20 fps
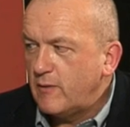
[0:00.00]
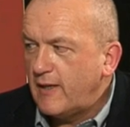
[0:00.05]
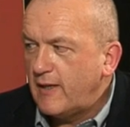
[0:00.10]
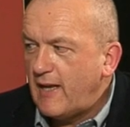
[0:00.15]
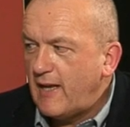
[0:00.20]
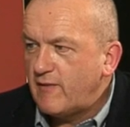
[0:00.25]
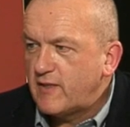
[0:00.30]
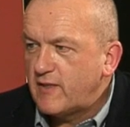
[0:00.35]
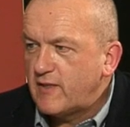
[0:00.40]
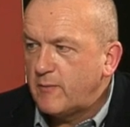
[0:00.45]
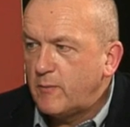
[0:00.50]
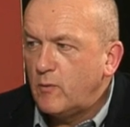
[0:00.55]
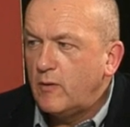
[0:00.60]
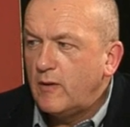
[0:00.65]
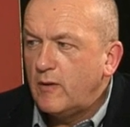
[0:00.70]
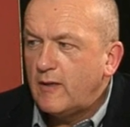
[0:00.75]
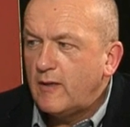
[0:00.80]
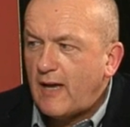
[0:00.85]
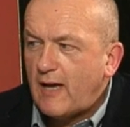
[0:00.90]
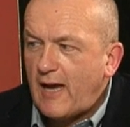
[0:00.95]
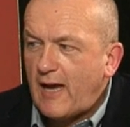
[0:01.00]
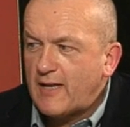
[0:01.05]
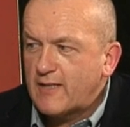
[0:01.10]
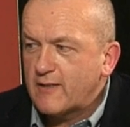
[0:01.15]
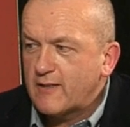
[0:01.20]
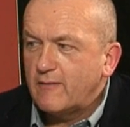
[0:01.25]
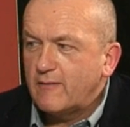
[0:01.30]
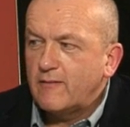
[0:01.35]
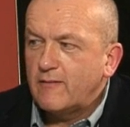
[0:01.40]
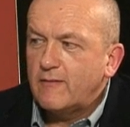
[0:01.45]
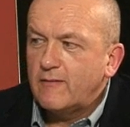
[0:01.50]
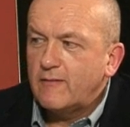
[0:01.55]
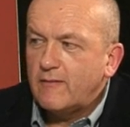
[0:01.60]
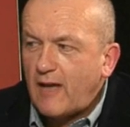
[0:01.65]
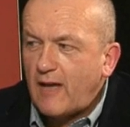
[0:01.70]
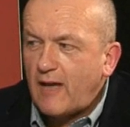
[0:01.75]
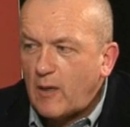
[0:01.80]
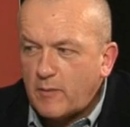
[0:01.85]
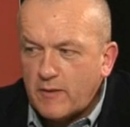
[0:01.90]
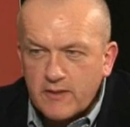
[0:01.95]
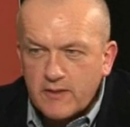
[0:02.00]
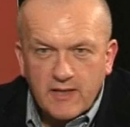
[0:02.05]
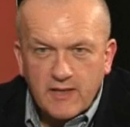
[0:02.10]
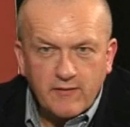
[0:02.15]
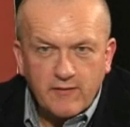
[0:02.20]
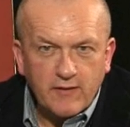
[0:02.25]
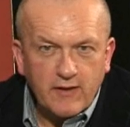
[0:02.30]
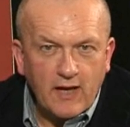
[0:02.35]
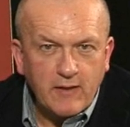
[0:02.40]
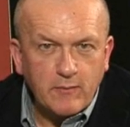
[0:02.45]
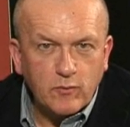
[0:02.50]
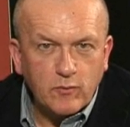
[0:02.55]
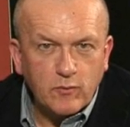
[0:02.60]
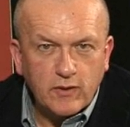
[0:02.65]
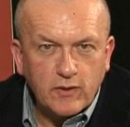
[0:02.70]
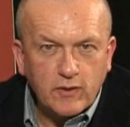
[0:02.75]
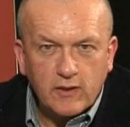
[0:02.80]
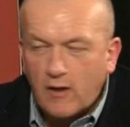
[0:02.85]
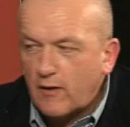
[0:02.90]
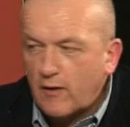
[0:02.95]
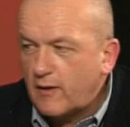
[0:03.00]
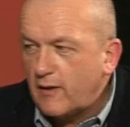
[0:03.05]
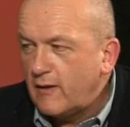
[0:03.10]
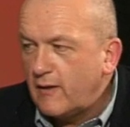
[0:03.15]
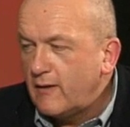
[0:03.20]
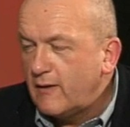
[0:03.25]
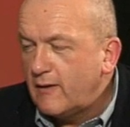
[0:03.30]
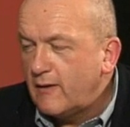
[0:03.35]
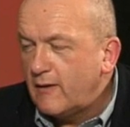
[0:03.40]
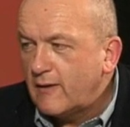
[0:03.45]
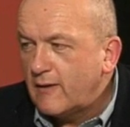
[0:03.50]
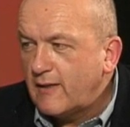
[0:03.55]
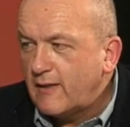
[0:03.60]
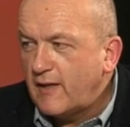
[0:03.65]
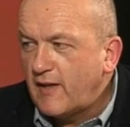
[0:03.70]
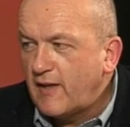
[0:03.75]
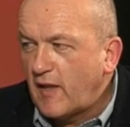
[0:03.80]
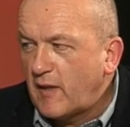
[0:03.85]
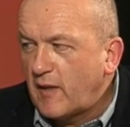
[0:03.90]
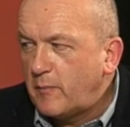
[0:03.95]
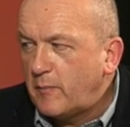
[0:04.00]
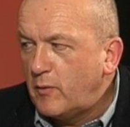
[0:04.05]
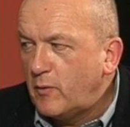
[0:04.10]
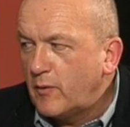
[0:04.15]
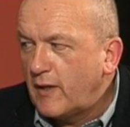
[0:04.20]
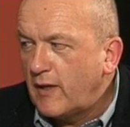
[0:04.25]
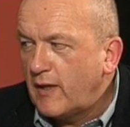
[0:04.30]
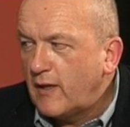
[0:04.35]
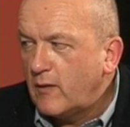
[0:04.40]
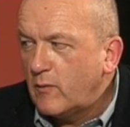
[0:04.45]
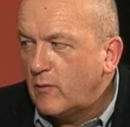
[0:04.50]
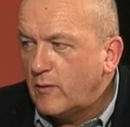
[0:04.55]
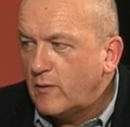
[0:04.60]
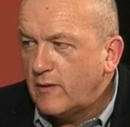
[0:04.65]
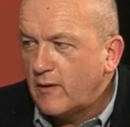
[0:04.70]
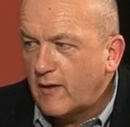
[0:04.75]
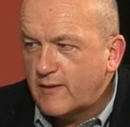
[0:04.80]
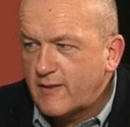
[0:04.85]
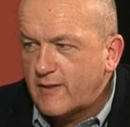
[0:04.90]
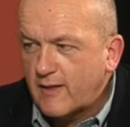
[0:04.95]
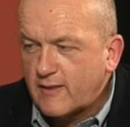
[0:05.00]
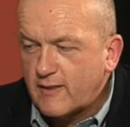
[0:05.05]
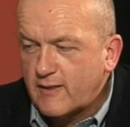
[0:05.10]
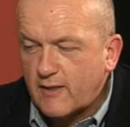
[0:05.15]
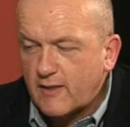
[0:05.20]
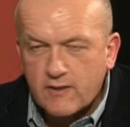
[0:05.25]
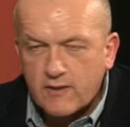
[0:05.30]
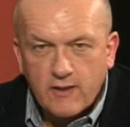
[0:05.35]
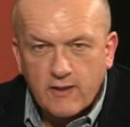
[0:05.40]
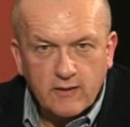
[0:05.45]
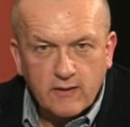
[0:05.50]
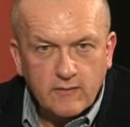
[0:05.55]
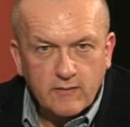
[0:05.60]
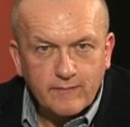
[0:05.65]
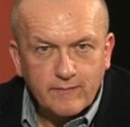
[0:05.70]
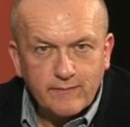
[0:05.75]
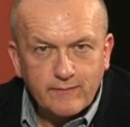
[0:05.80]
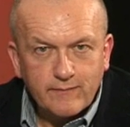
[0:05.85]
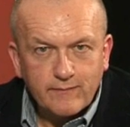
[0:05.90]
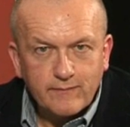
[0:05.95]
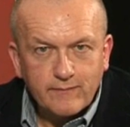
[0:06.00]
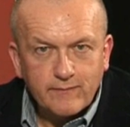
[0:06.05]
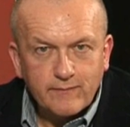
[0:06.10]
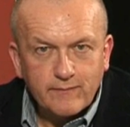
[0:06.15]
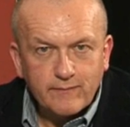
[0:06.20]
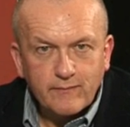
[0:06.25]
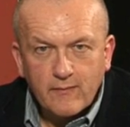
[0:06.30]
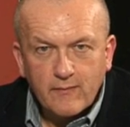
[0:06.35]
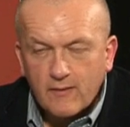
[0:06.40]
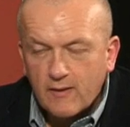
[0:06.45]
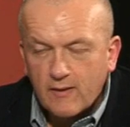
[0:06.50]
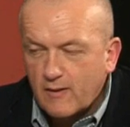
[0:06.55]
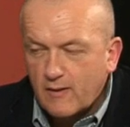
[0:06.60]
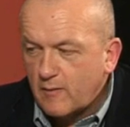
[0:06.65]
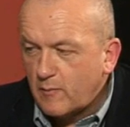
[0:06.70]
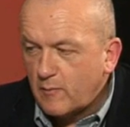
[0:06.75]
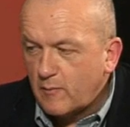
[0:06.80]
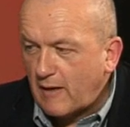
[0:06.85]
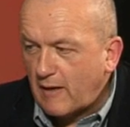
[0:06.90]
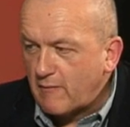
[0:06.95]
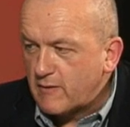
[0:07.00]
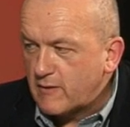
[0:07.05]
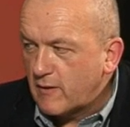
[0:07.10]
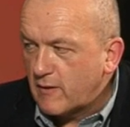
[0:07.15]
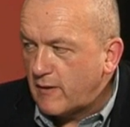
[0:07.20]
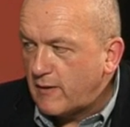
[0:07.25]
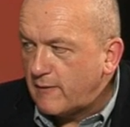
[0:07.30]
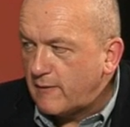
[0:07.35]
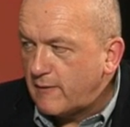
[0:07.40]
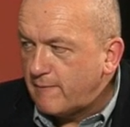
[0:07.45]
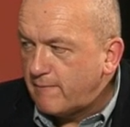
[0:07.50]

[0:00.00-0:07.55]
inevitable, as Albert is even able to garner yet another pawn here with knight takes h6. Black resigned.